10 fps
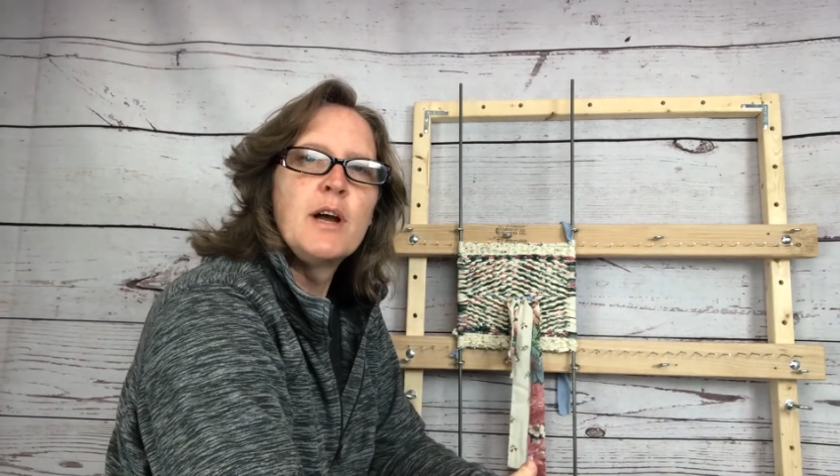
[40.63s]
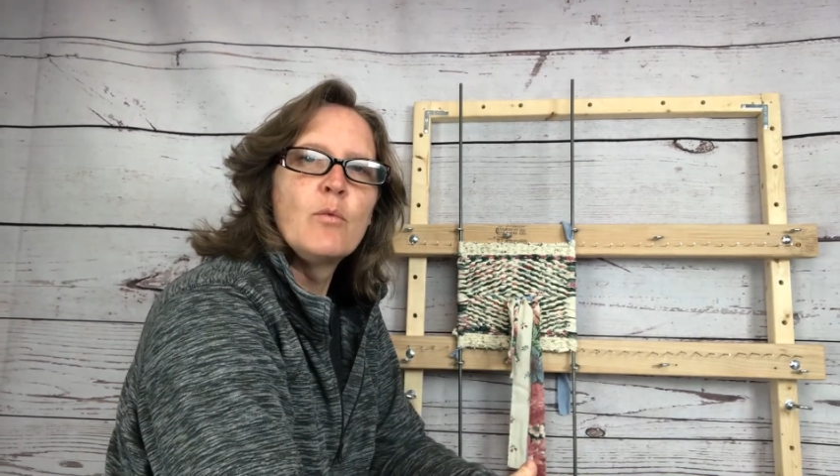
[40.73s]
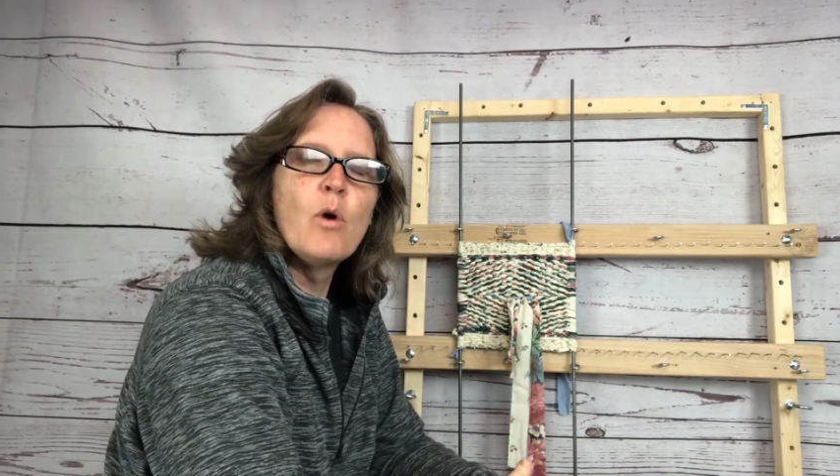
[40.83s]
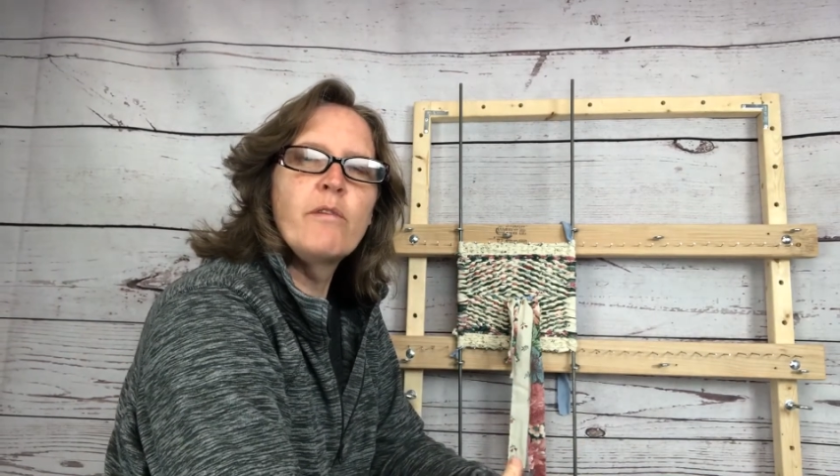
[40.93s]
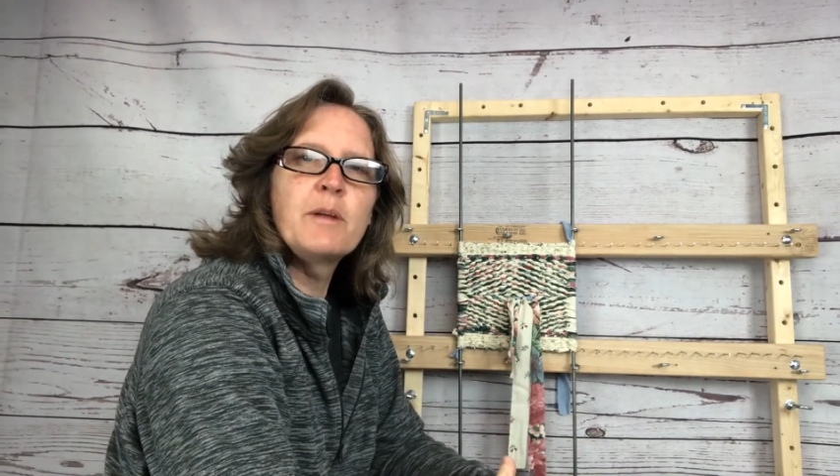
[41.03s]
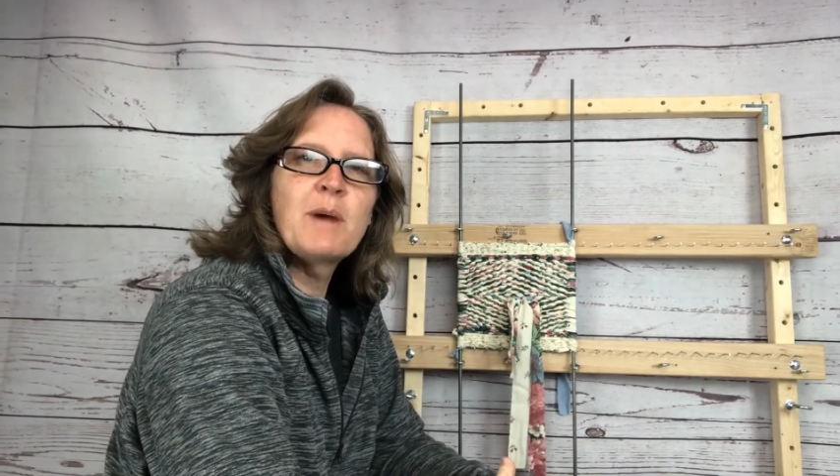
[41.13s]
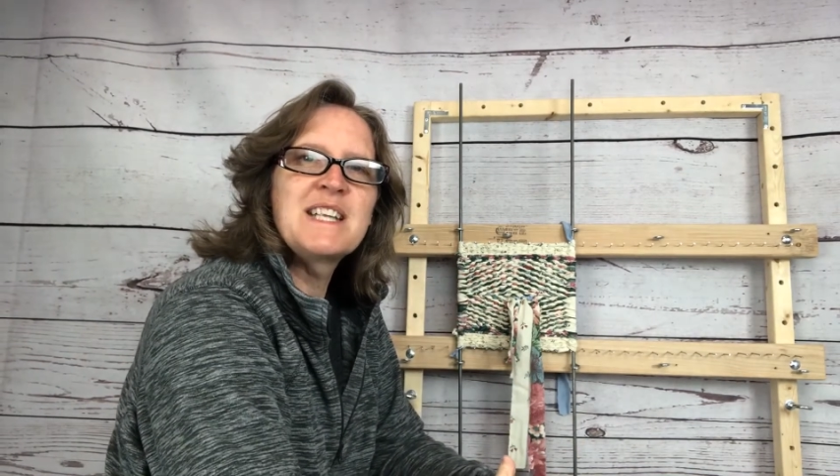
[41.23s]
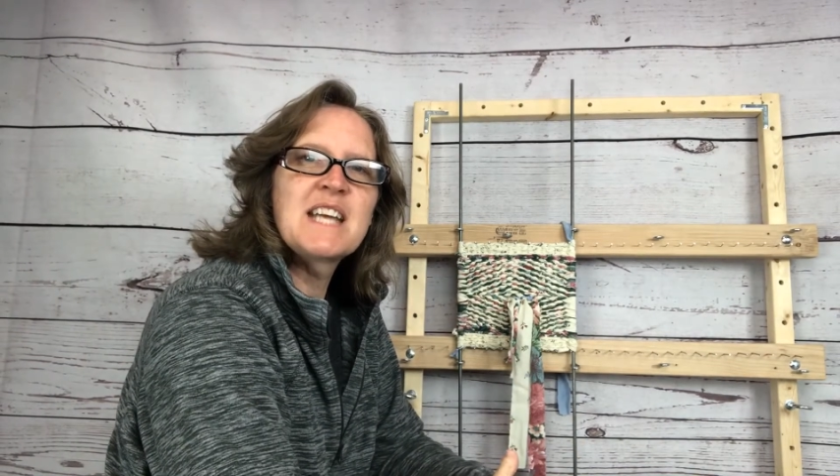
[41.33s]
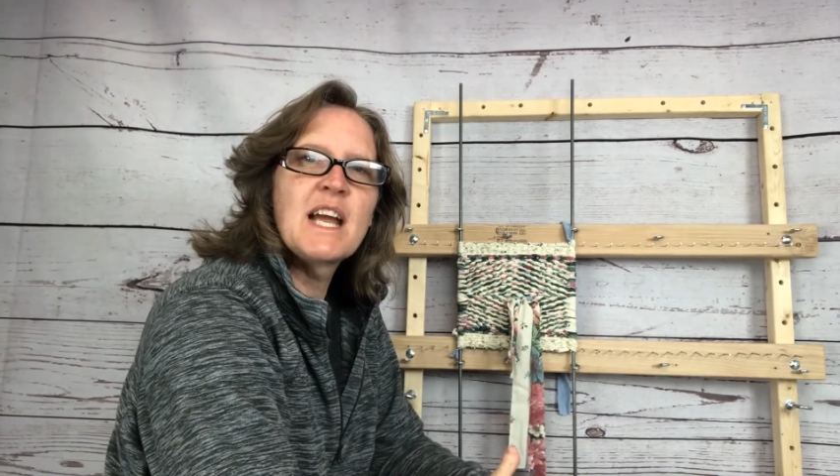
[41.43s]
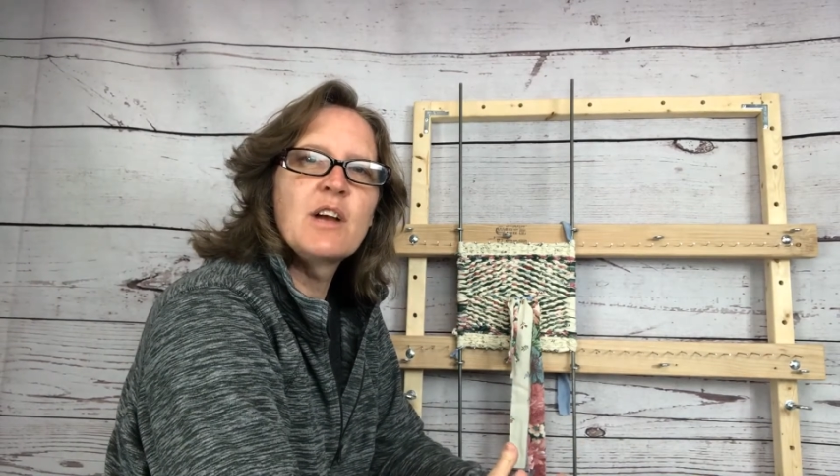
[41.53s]
woven in my
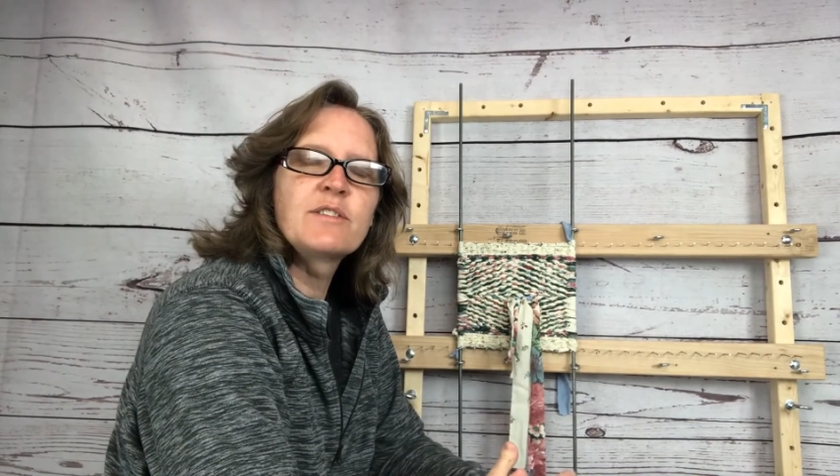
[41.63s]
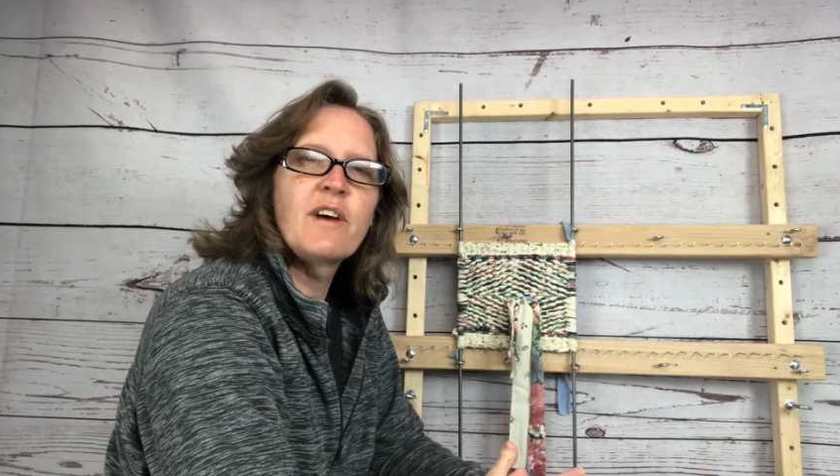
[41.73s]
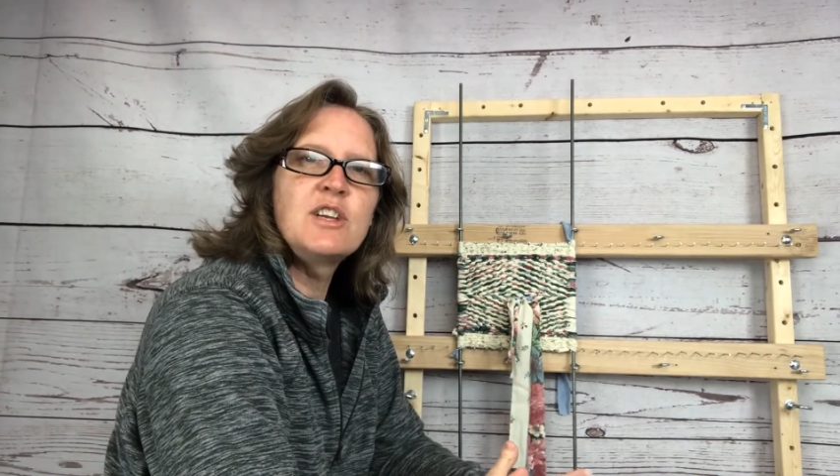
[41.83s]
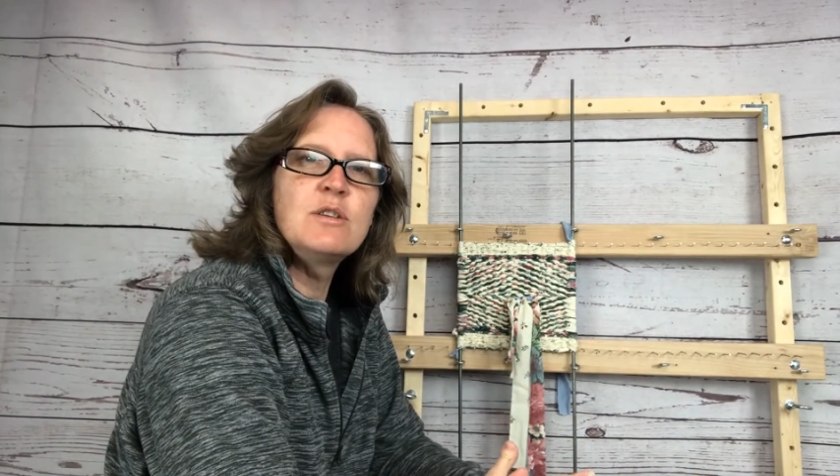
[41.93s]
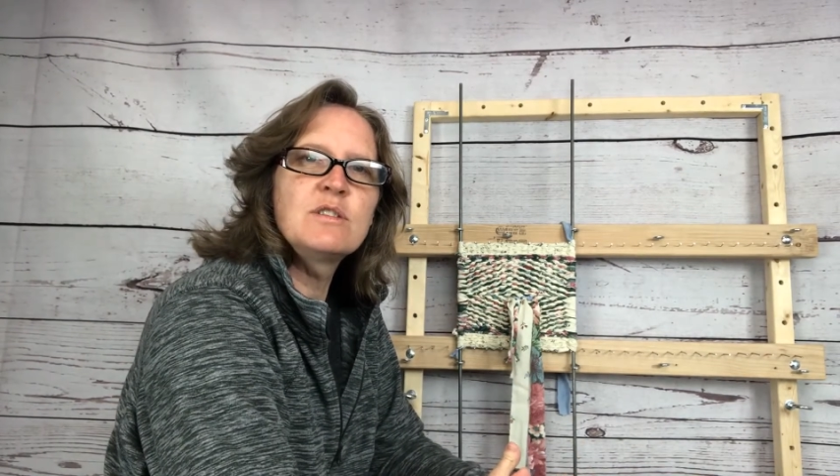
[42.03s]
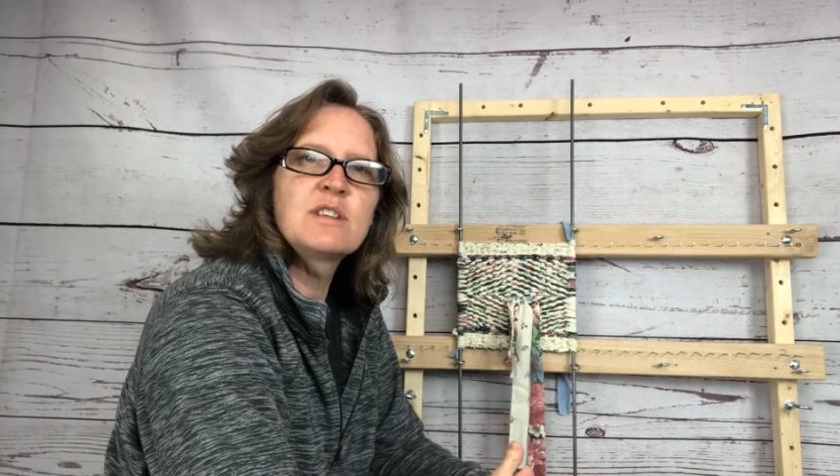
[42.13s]
tails, if I use